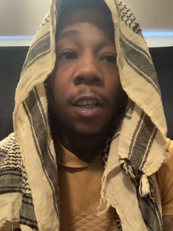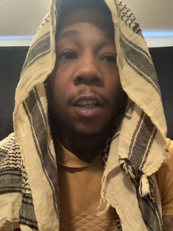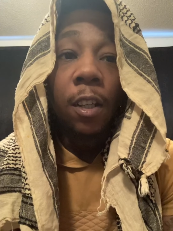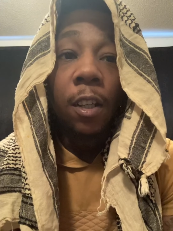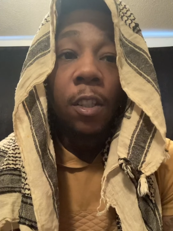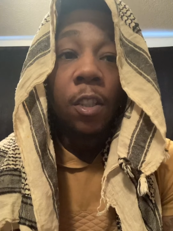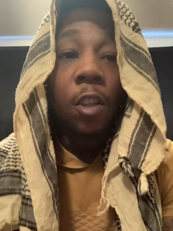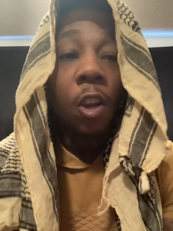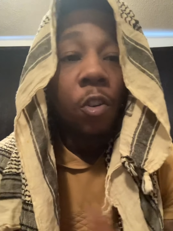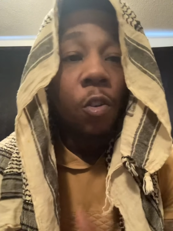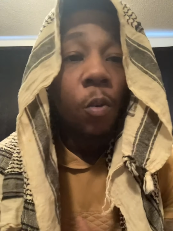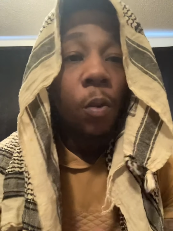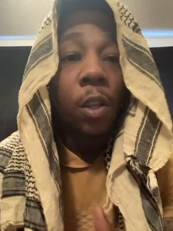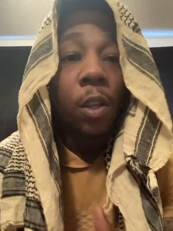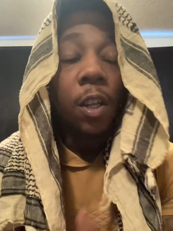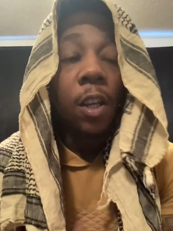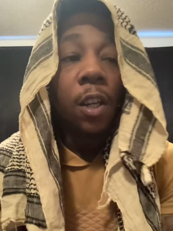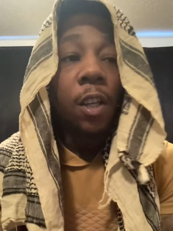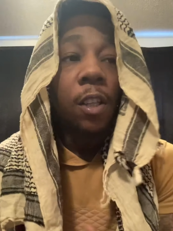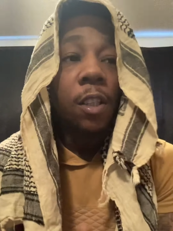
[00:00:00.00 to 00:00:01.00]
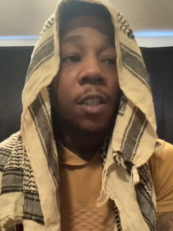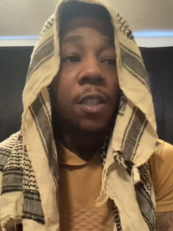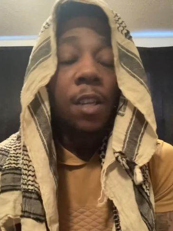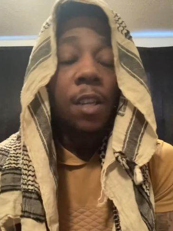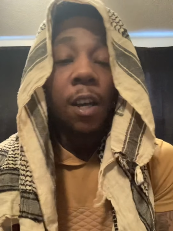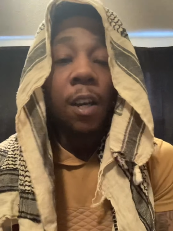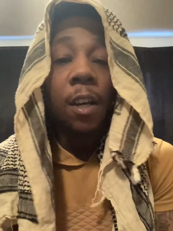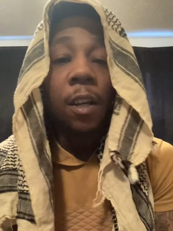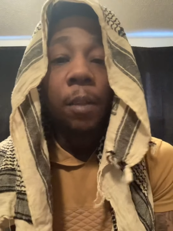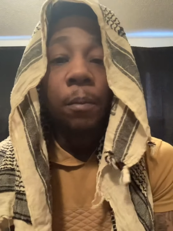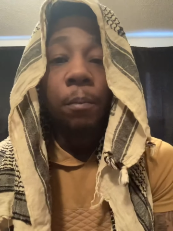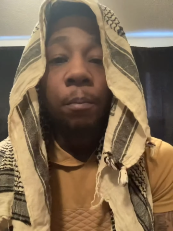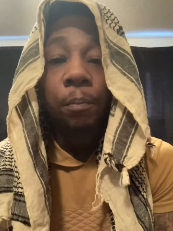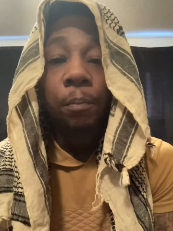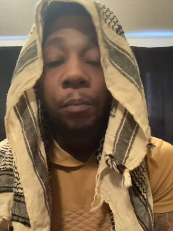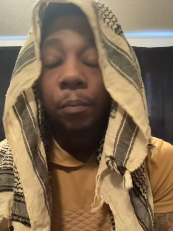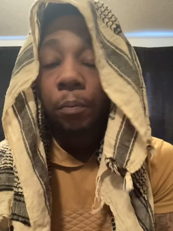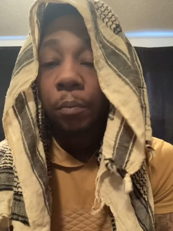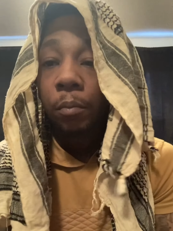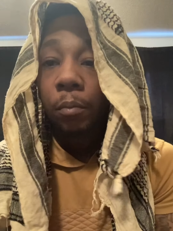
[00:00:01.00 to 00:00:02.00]
y'all know a lot of the time
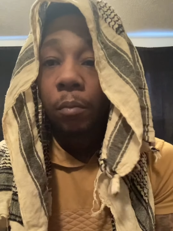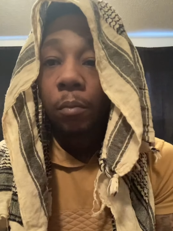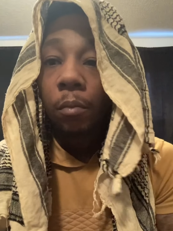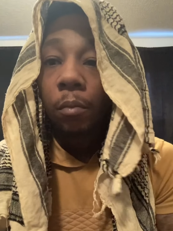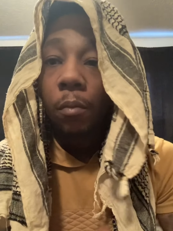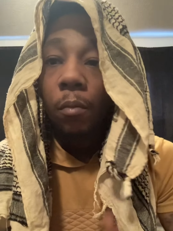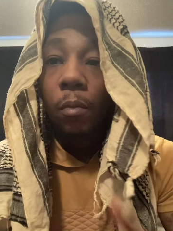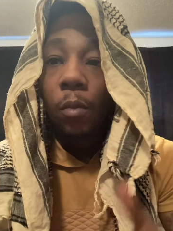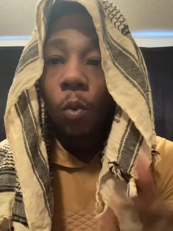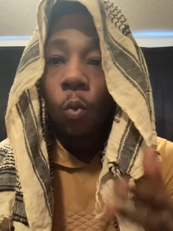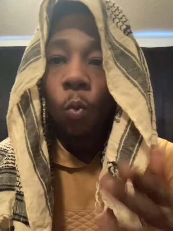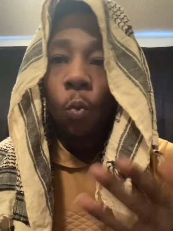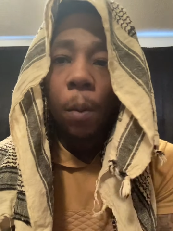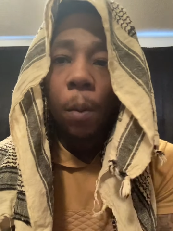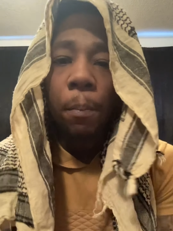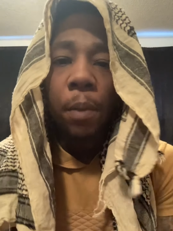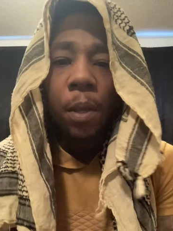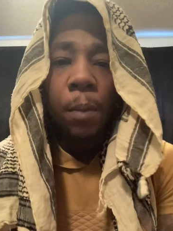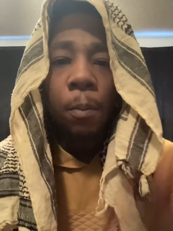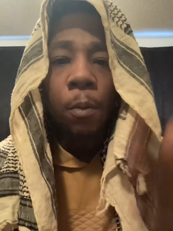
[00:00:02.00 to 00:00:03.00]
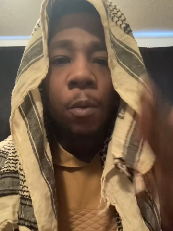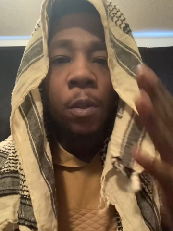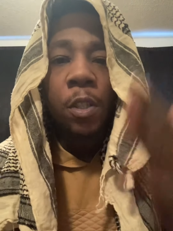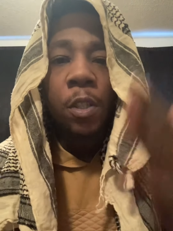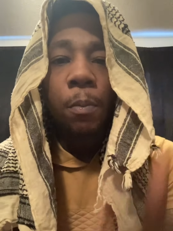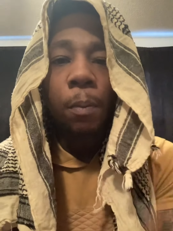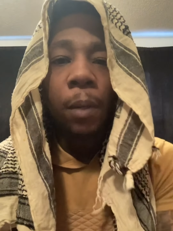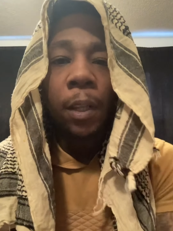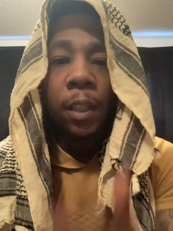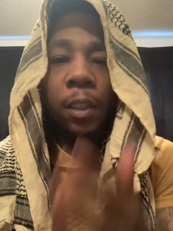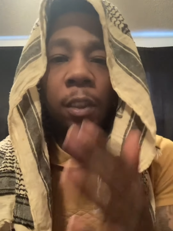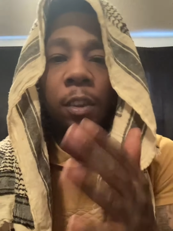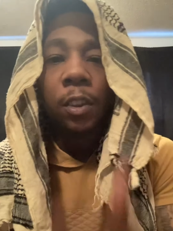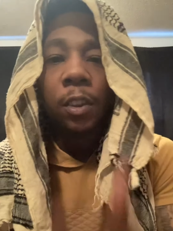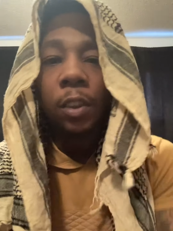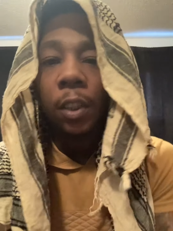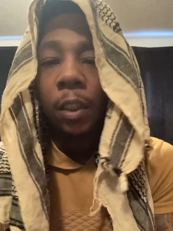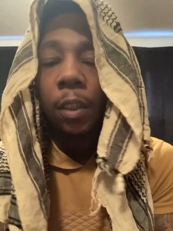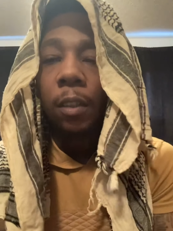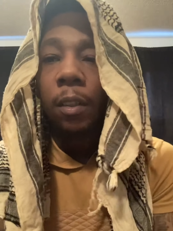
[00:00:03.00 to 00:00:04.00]
when people explain
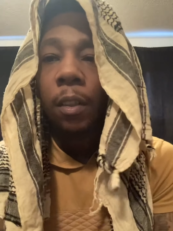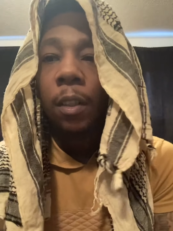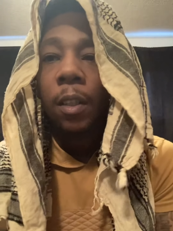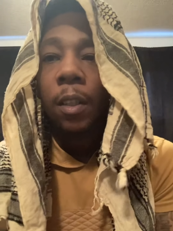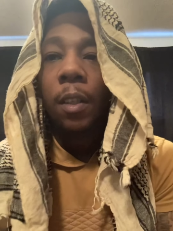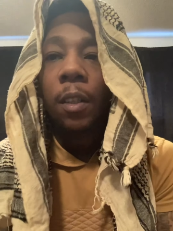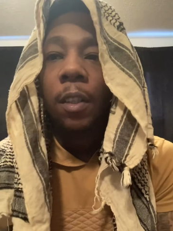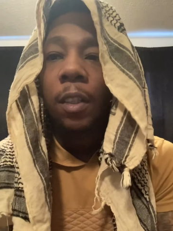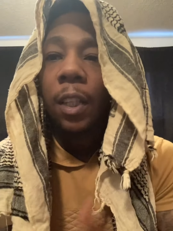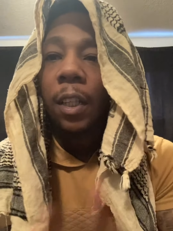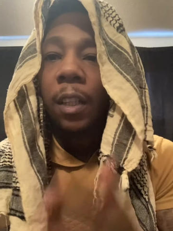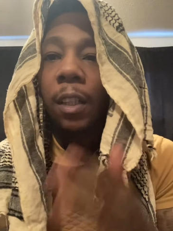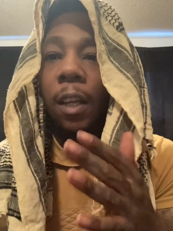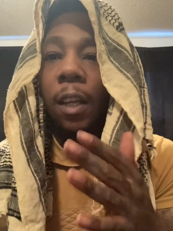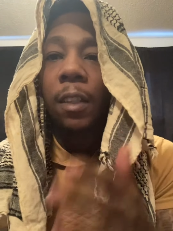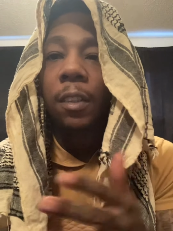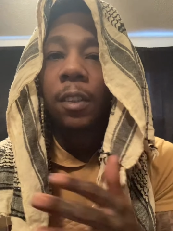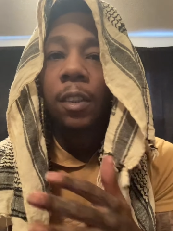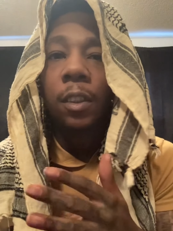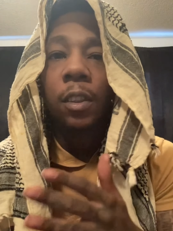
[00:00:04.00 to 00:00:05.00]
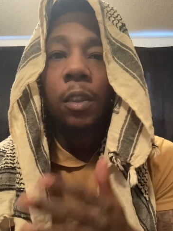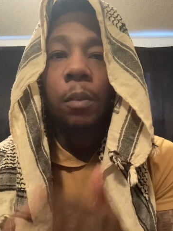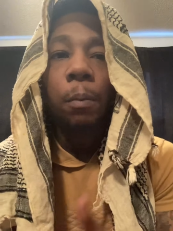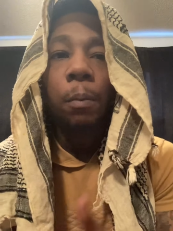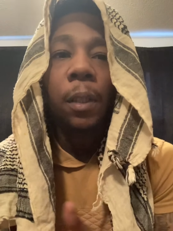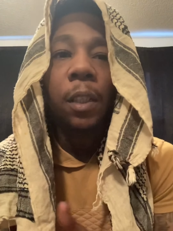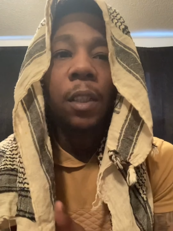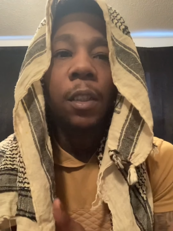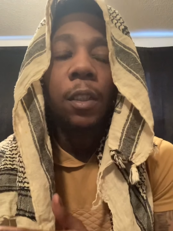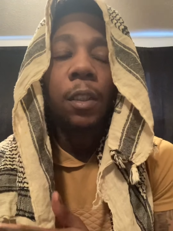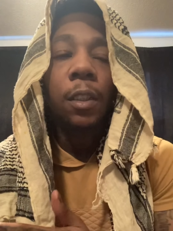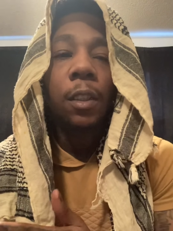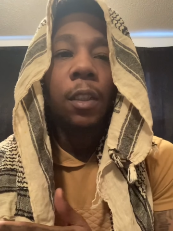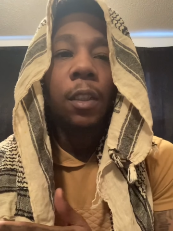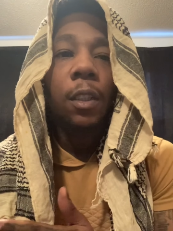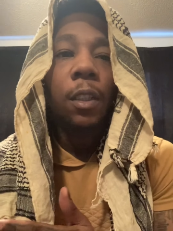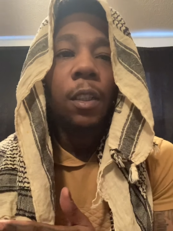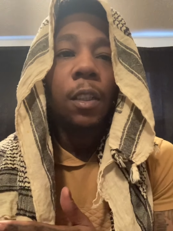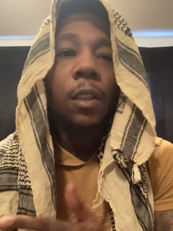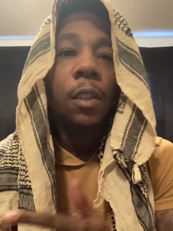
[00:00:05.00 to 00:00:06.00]
shit, they like to explain it
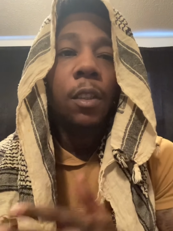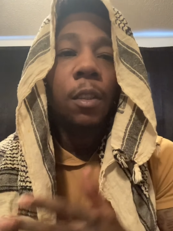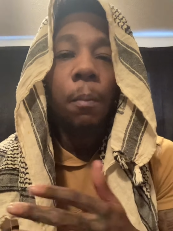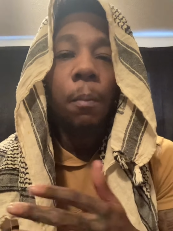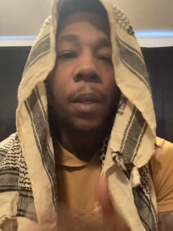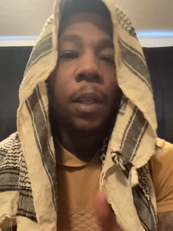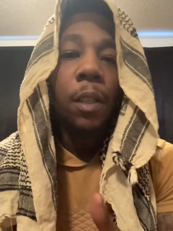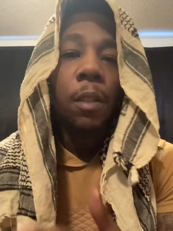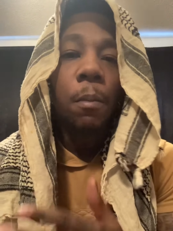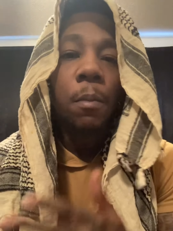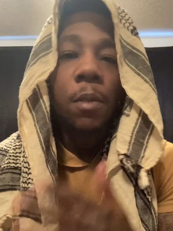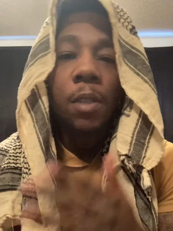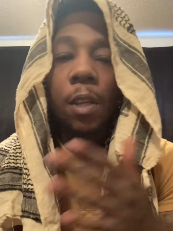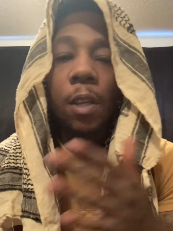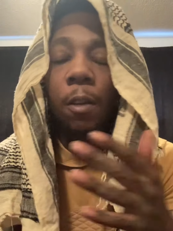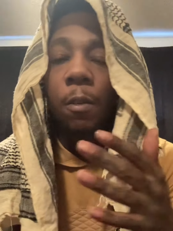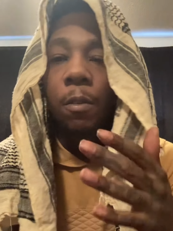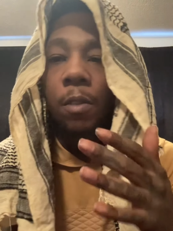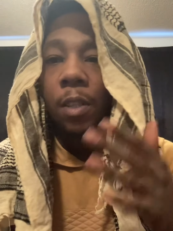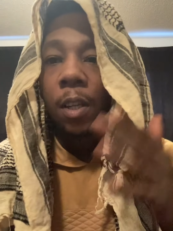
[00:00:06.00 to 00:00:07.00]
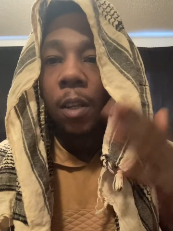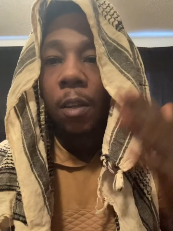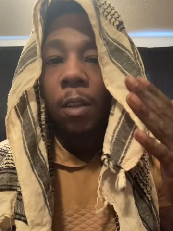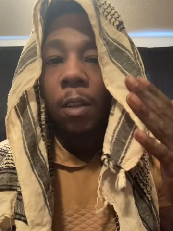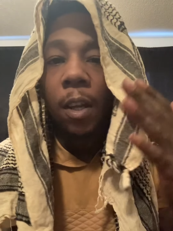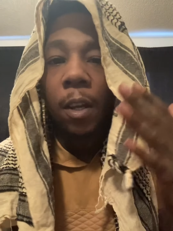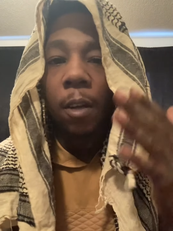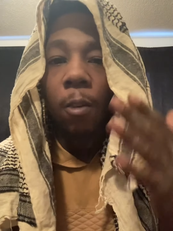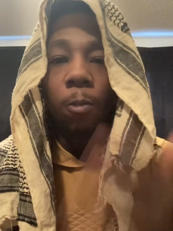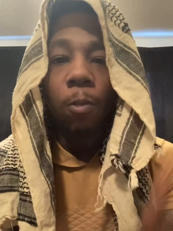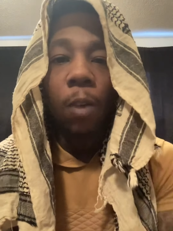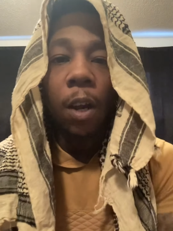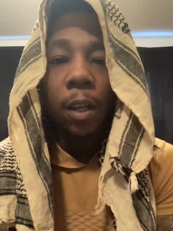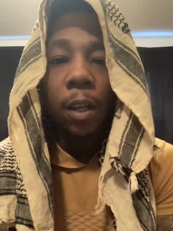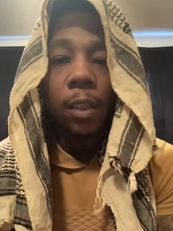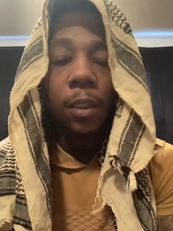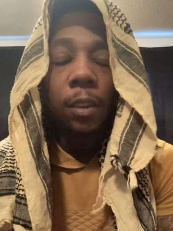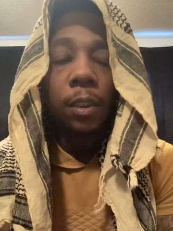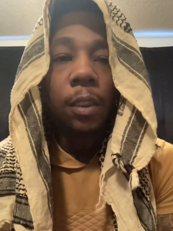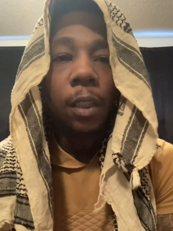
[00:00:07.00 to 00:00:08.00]
to make themselves sound like
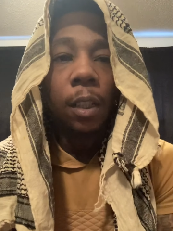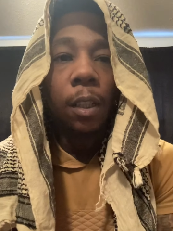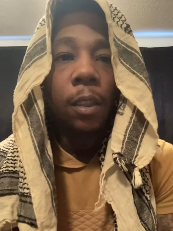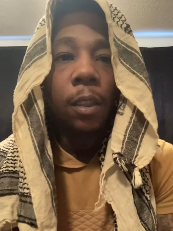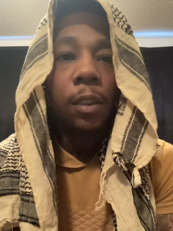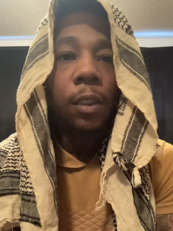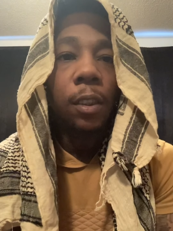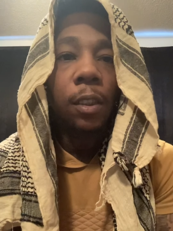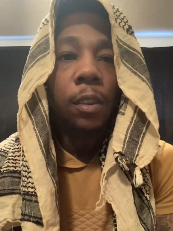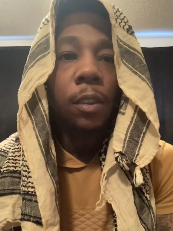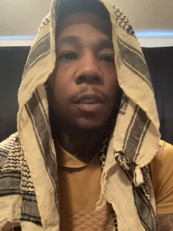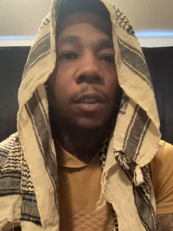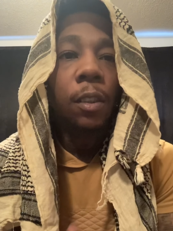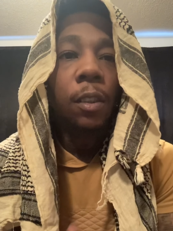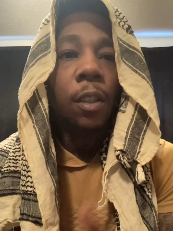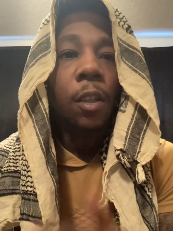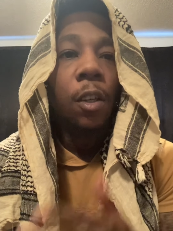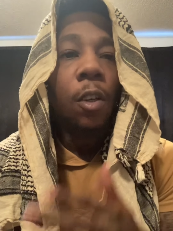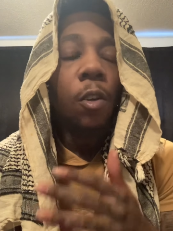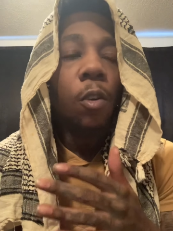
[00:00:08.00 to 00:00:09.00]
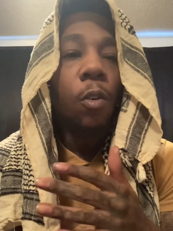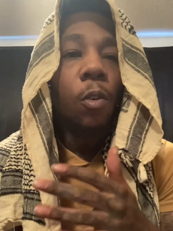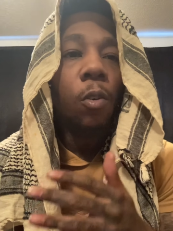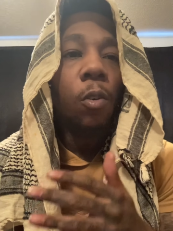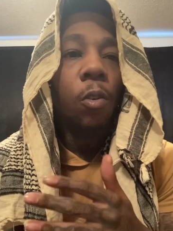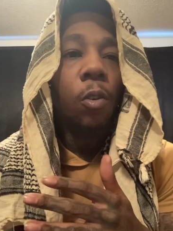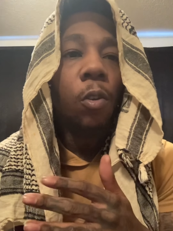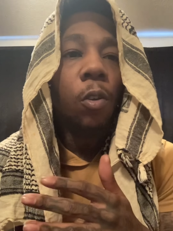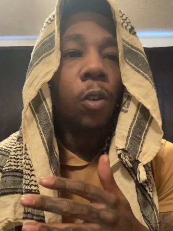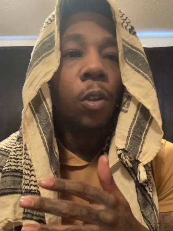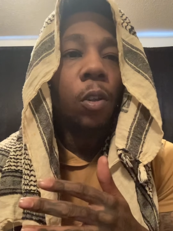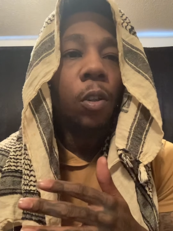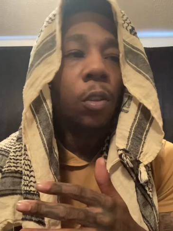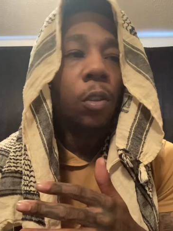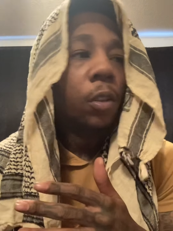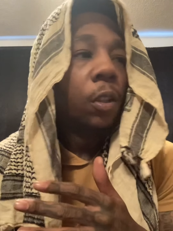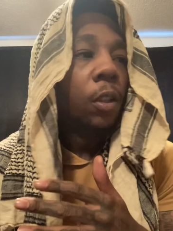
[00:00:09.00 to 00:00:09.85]
rocket scientists or